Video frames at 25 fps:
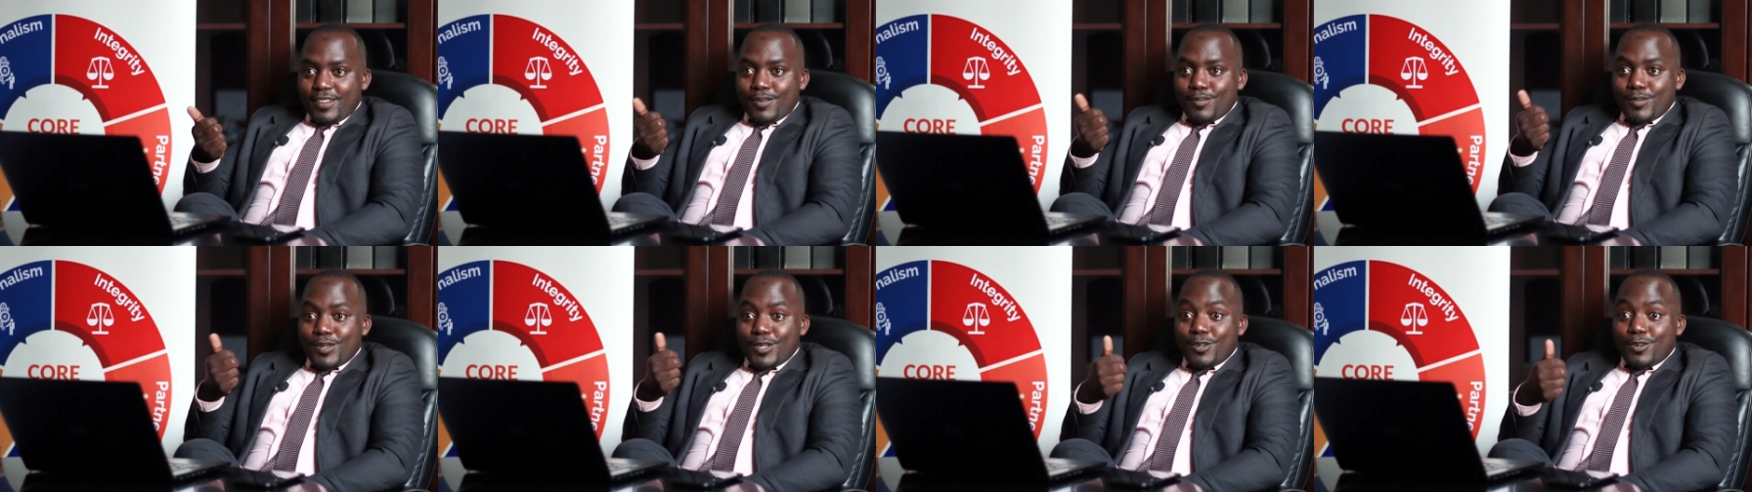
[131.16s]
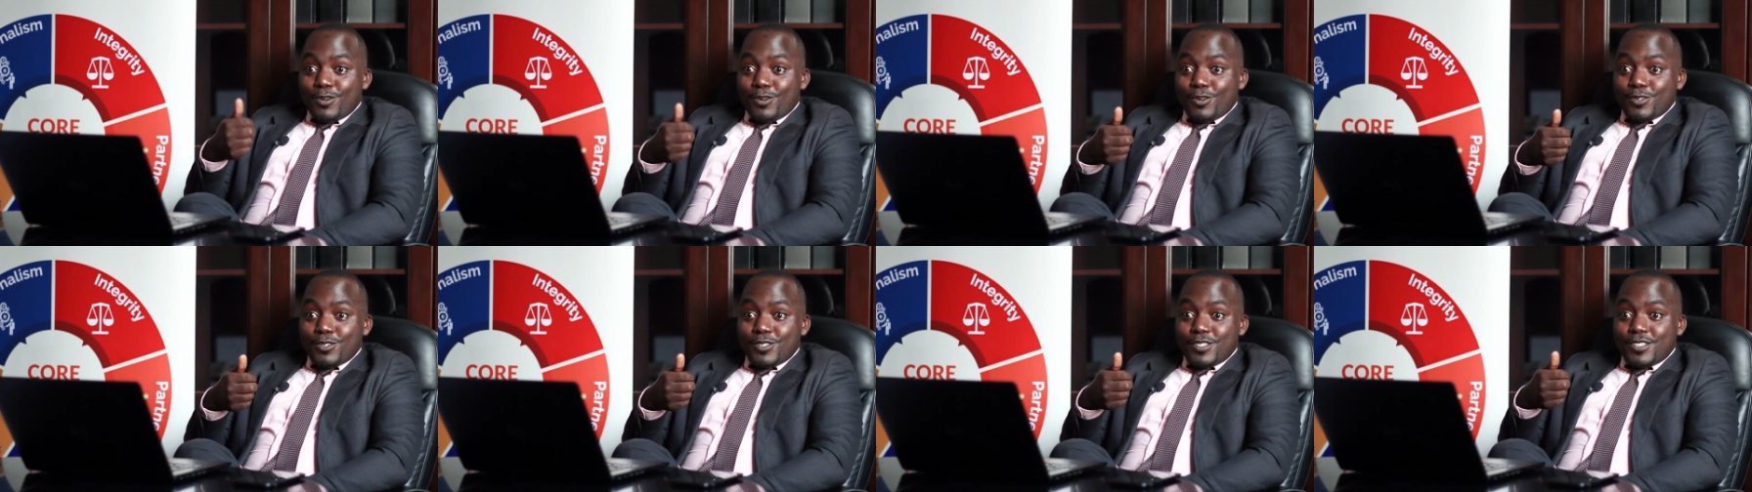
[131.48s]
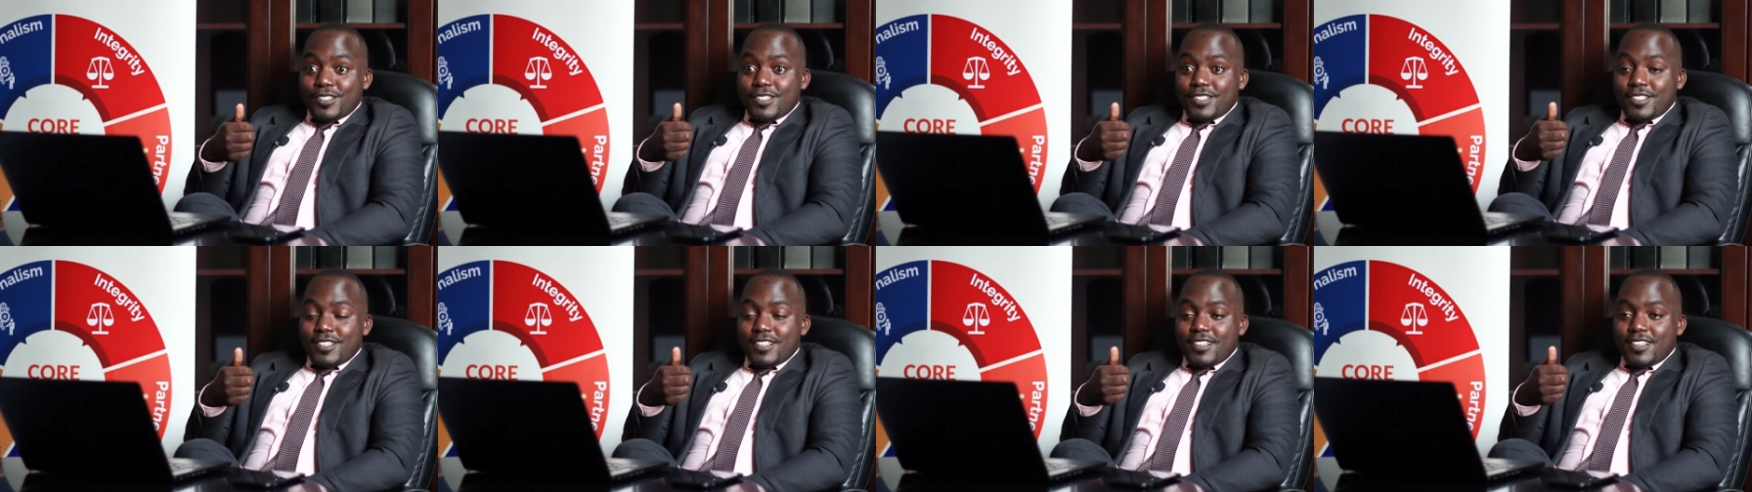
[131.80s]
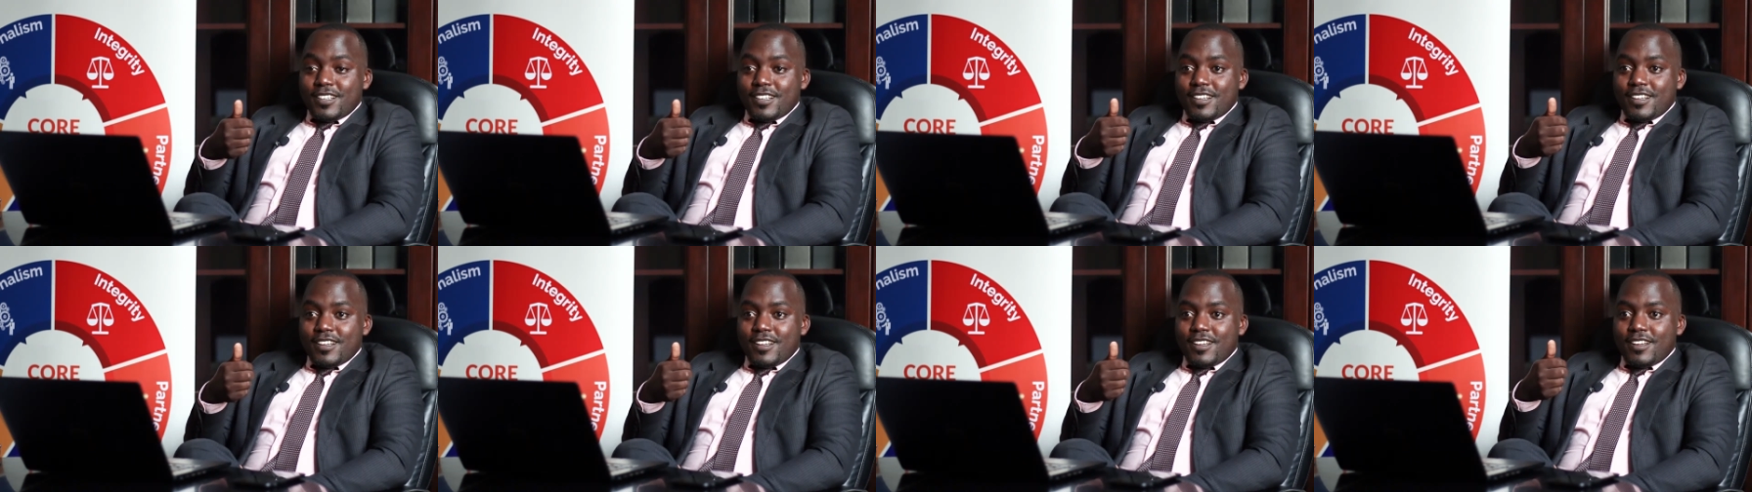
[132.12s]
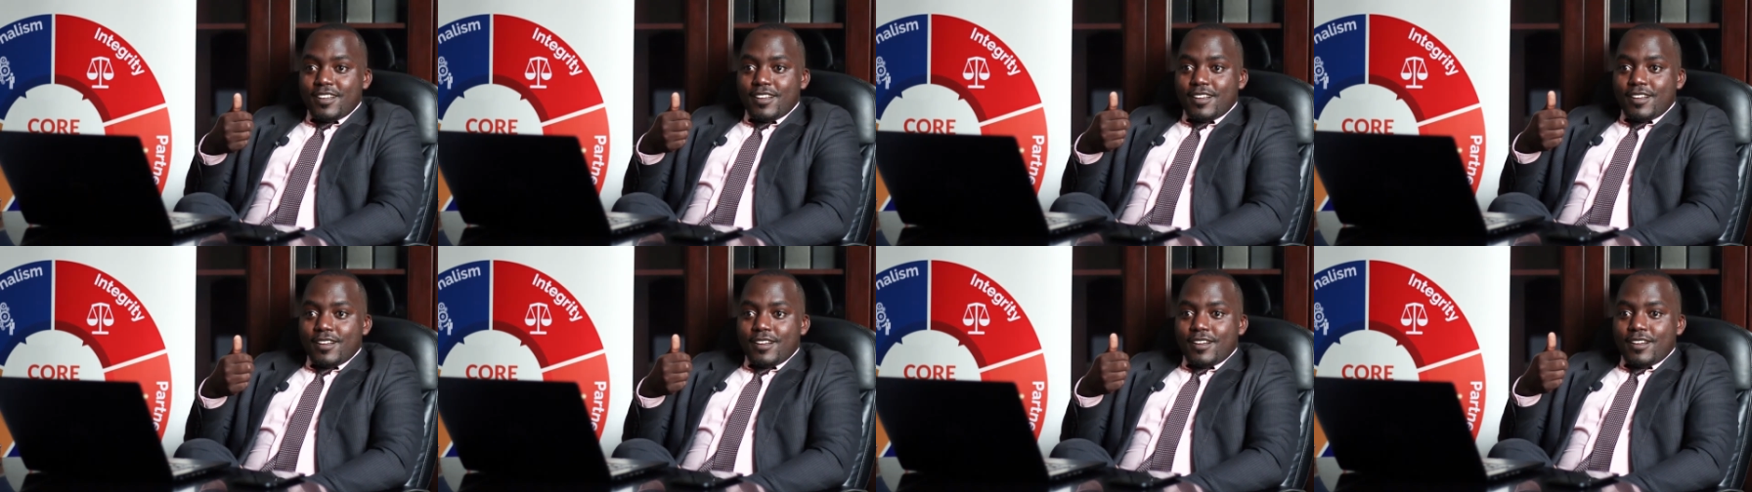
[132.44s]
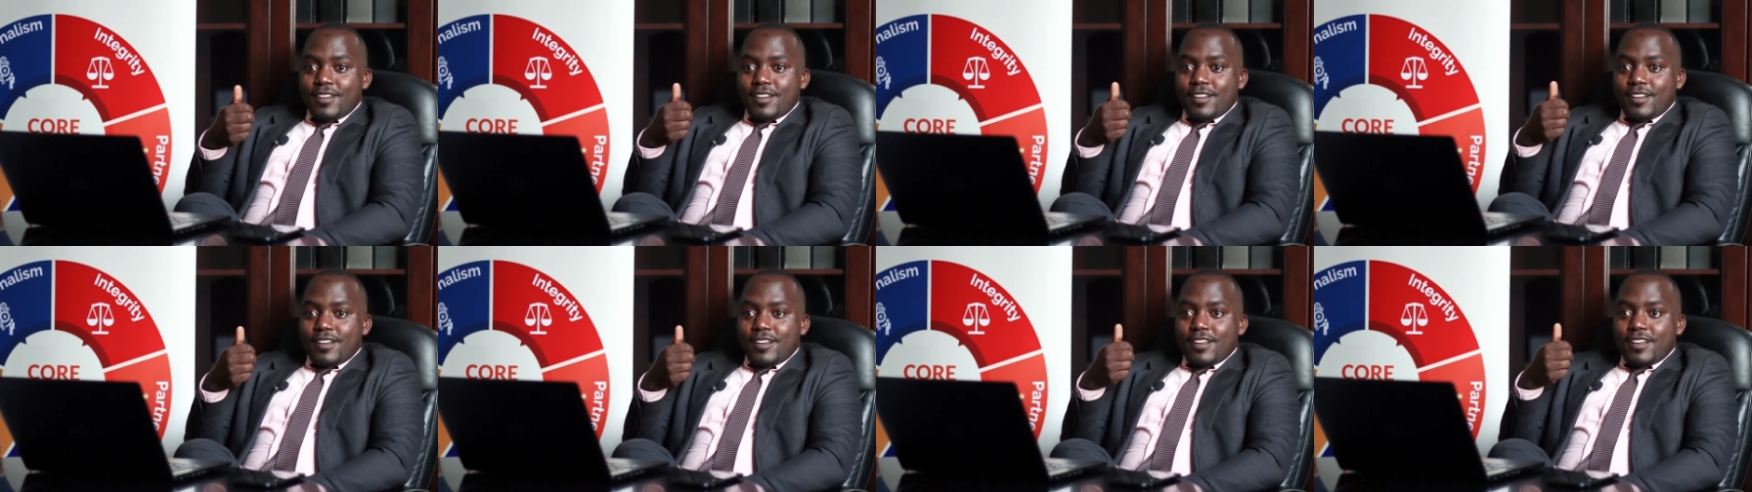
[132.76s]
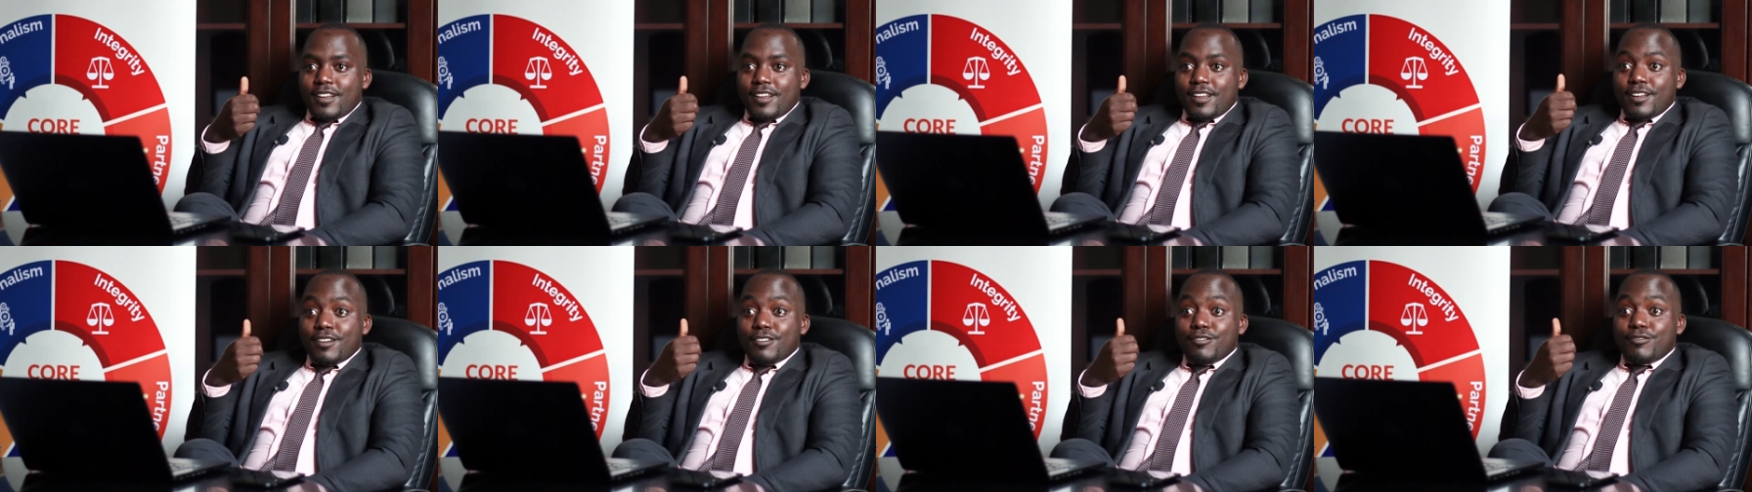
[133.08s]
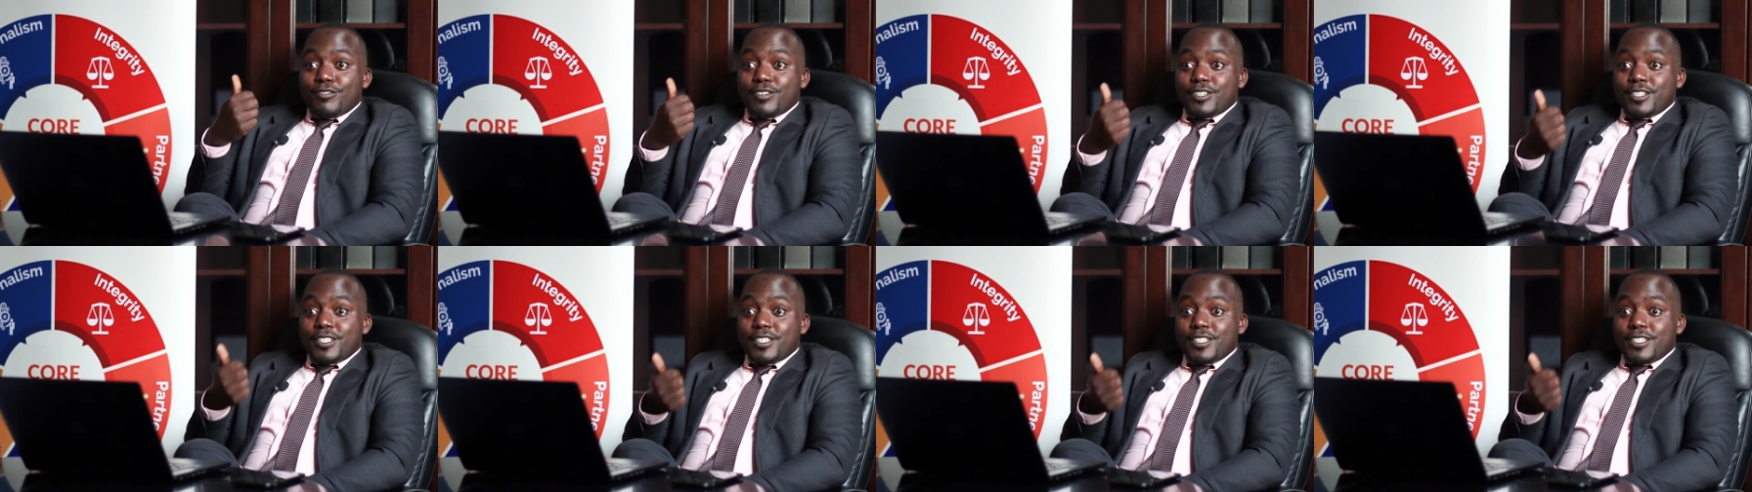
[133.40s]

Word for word: because every